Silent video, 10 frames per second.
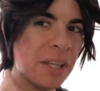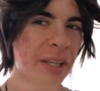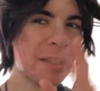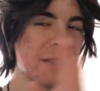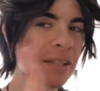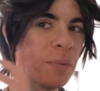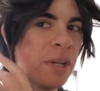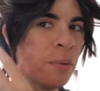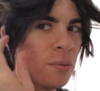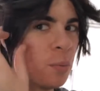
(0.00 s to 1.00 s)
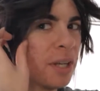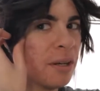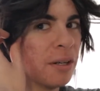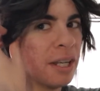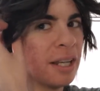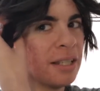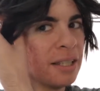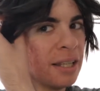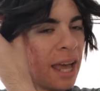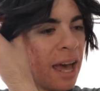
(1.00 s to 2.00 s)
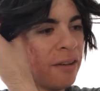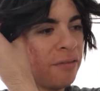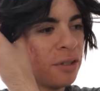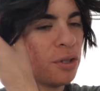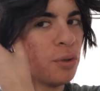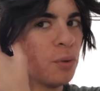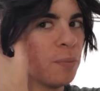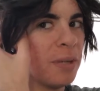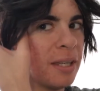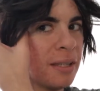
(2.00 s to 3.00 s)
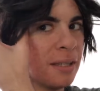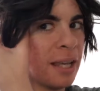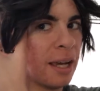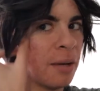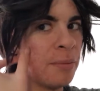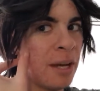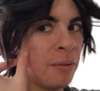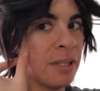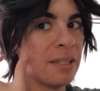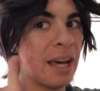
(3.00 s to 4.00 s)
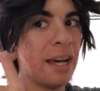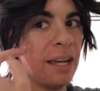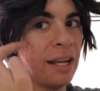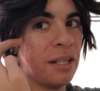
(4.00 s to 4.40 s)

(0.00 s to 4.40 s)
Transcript: Because this wig was weird and it didn't have the two pieces that come down the side,